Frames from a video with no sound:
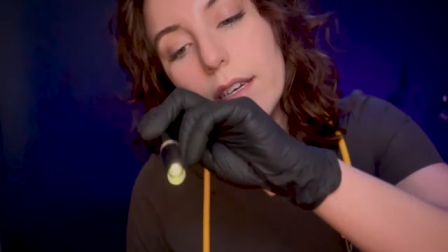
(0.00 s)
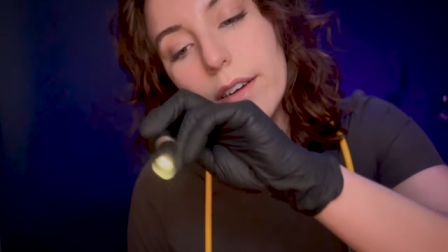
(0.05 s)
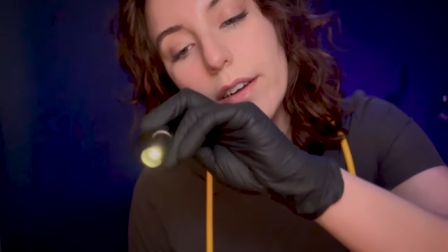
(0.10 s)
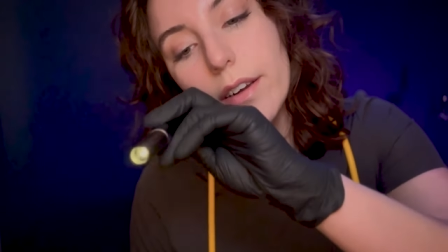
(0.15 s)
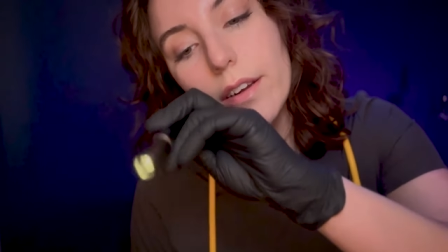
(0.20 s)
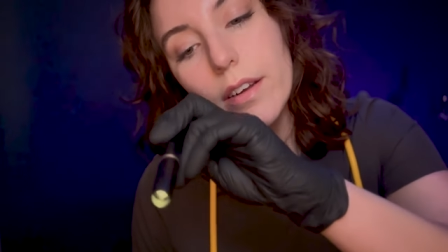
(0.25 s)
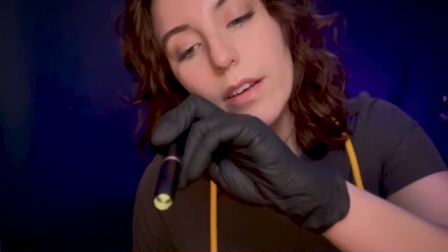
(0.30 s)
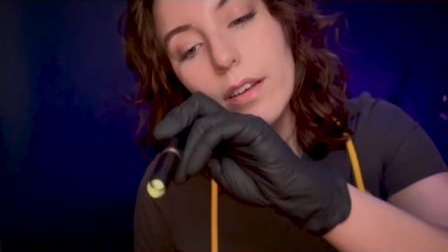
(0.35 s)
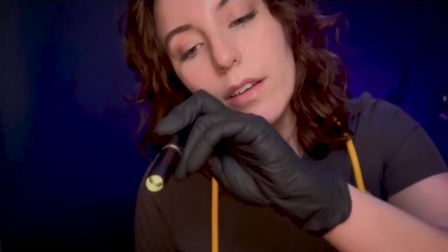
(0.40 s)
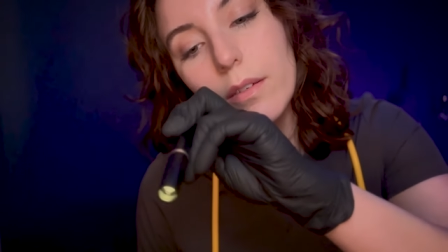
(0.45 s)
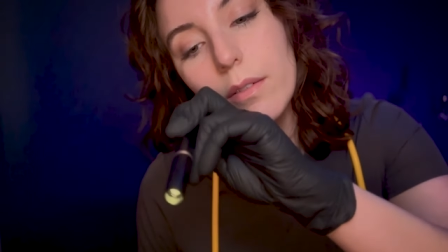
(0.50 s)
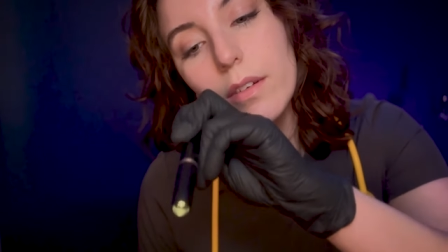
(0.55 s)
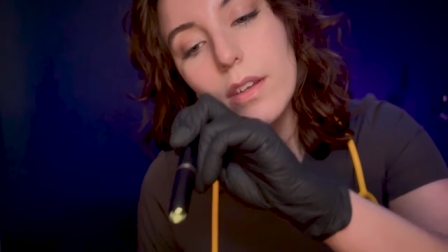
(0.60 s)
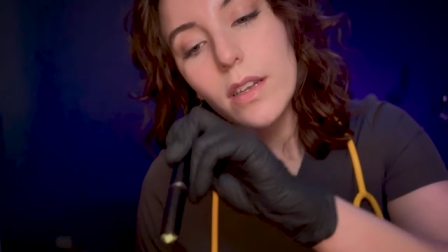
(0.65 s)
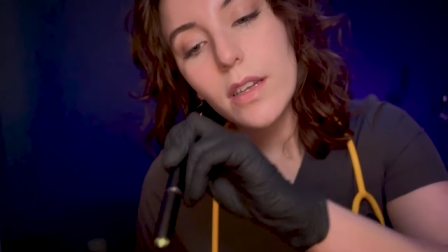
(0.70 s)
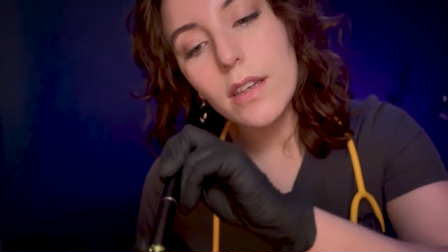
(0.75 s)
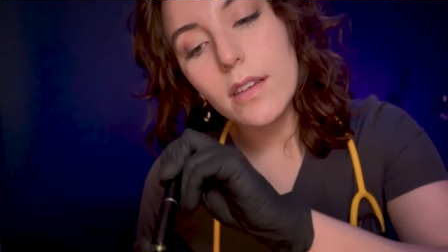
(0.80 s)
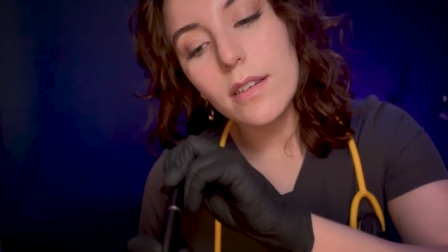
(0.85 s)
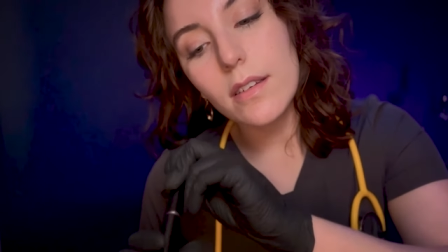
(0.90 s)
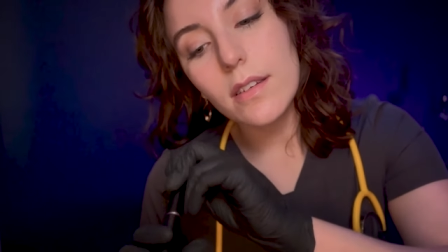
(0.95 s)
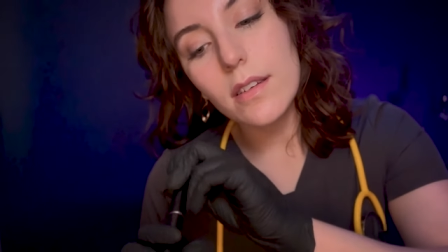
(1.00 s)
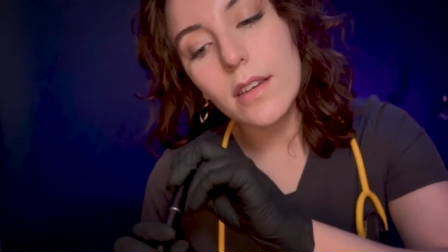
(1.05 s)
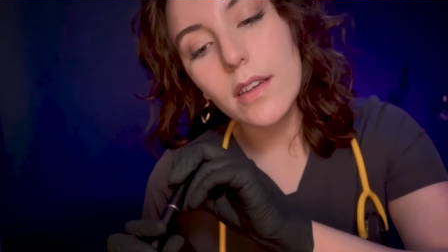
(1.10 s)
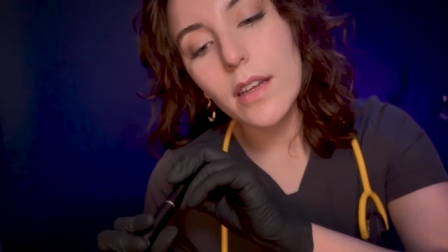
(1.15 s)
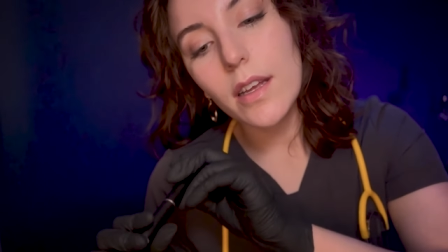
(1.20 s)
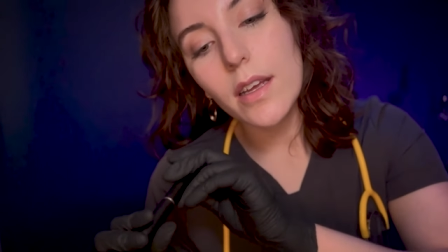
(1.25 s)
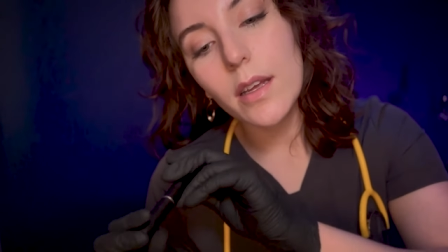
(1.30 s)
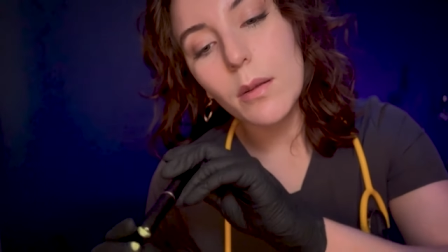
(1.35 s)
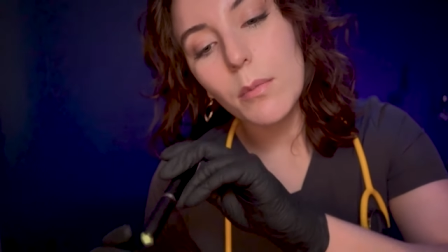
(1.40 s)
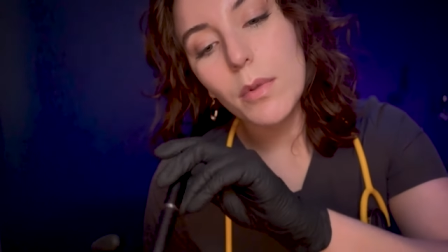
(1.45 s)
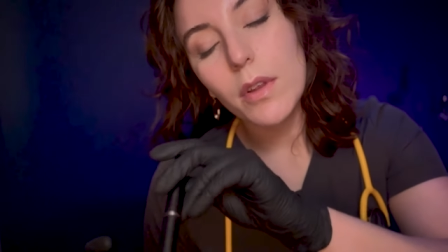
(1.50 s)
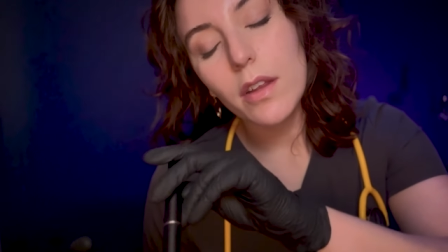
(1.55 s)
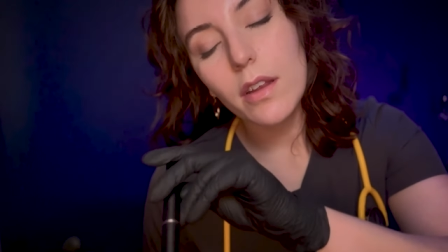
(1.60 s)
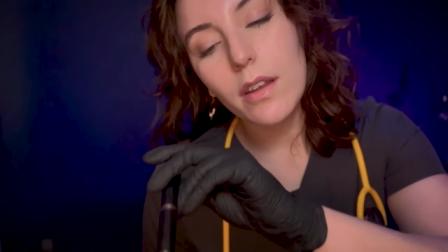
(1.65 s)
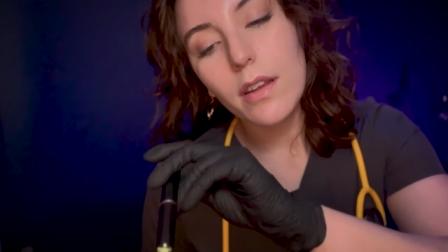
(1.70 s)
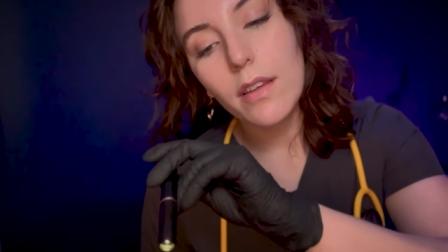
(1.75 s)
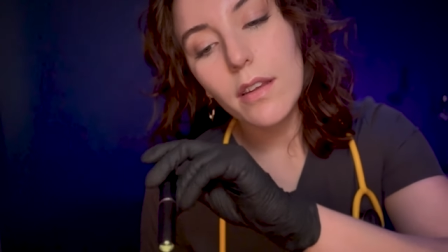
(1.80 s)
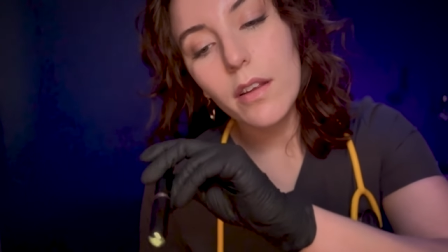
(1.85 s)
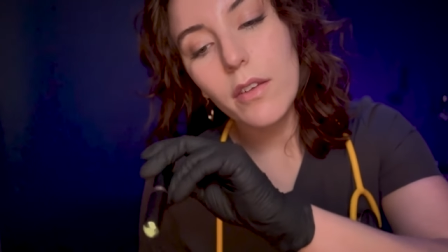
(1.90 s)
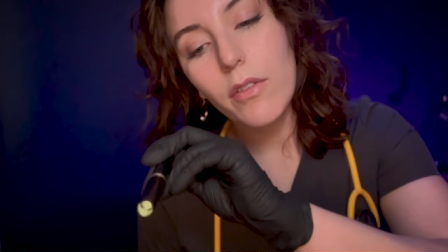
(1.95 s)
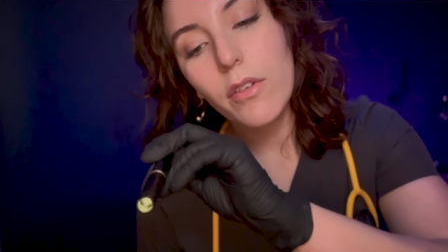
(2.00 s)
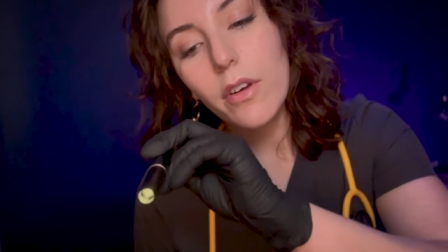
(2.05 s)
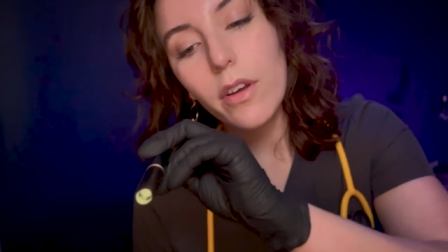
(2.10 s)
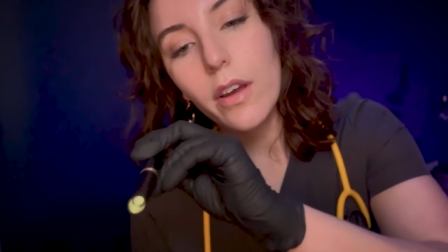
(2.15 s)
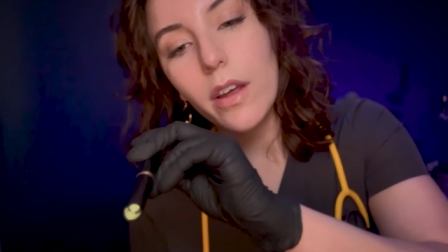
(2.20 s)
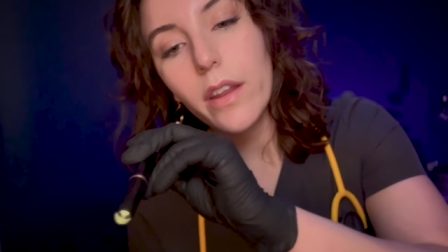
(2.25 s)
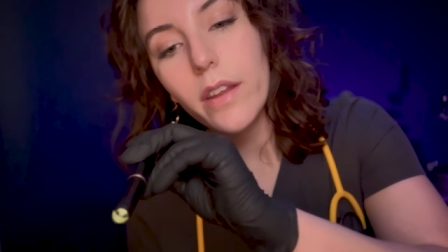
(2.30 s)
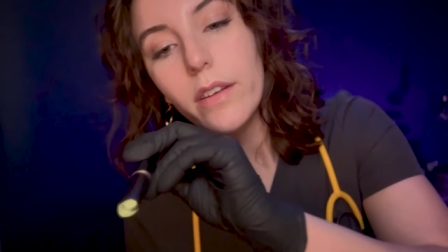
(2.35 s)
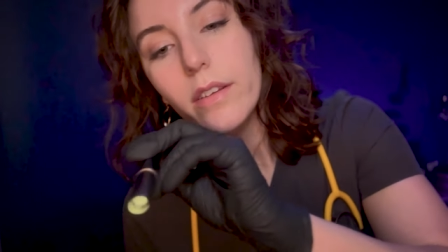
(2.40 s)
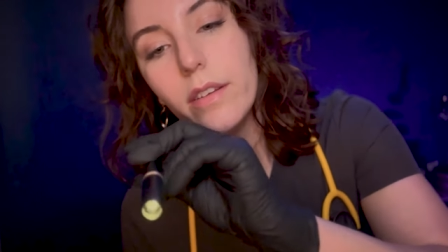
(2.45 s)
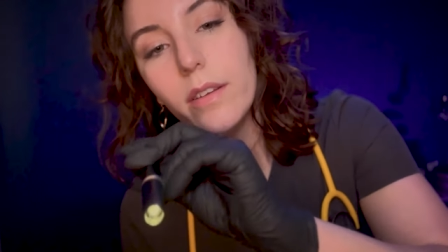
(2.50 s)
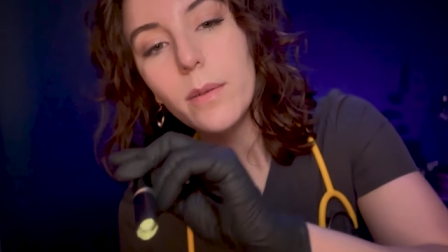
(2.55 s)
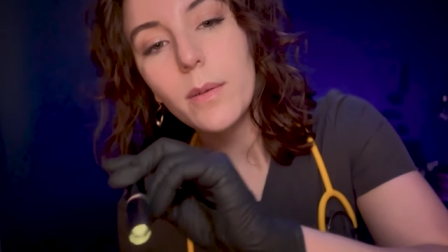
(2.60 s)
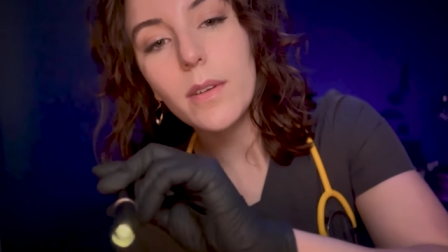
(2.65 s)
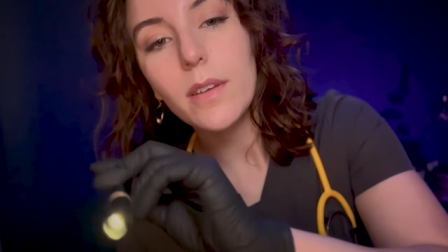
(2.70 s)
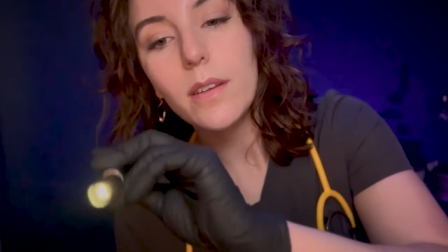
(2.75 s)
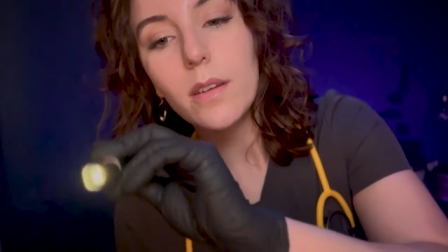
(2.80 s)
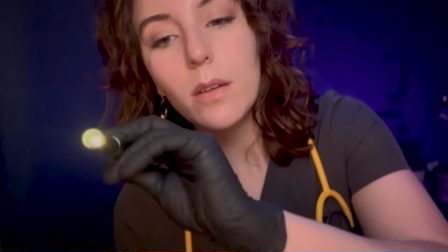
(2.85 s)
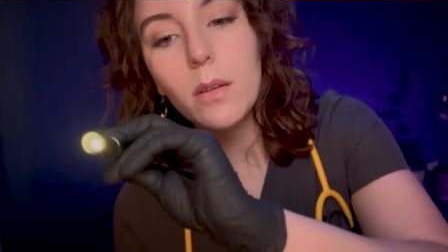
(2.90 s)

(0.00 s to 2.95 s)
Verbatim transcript: area with this light because I forgot this was